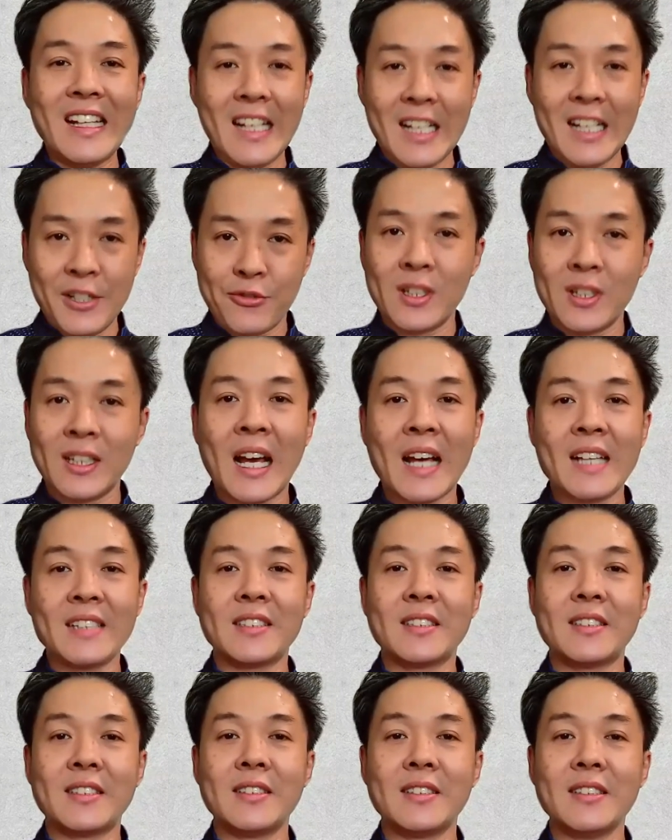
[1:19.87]

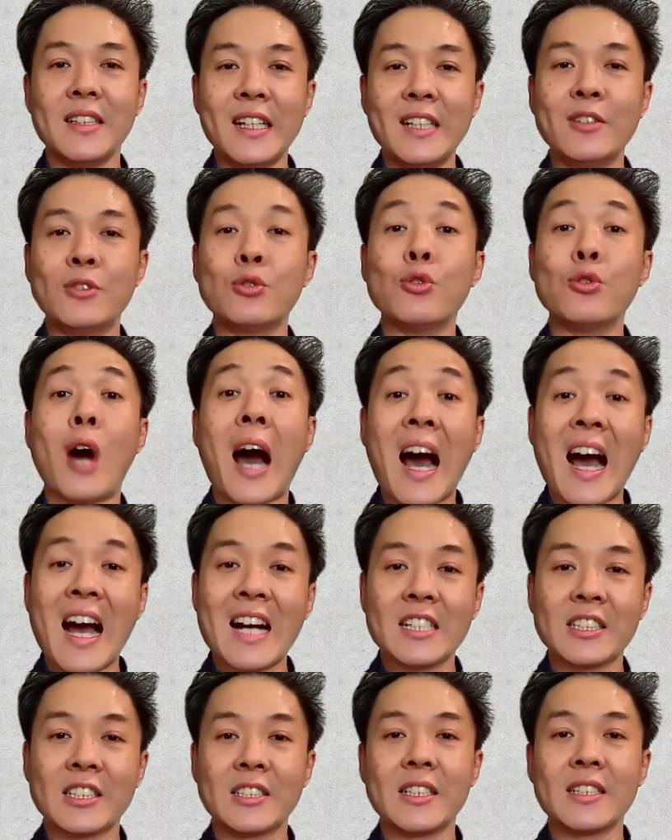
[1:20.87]
Israelites into
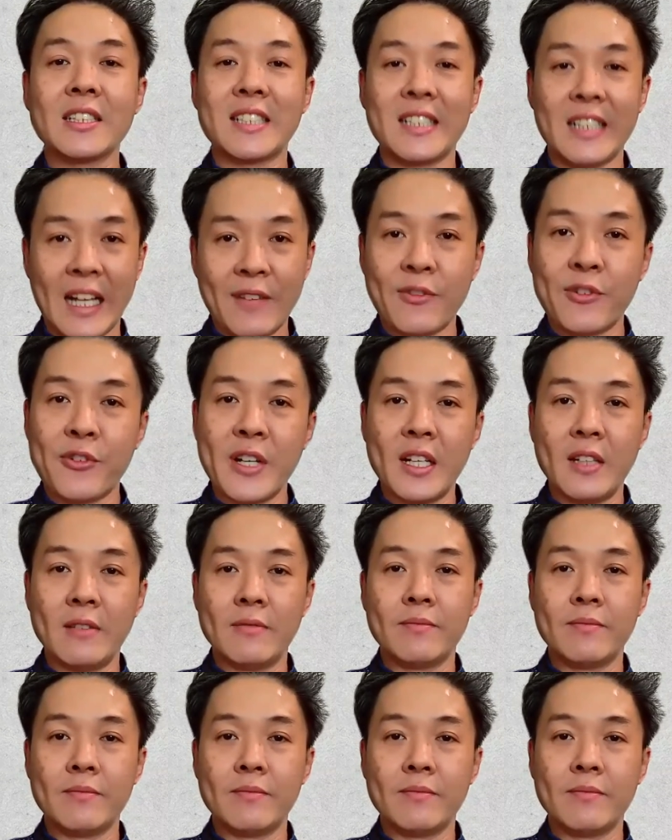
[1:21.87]
harsh slavery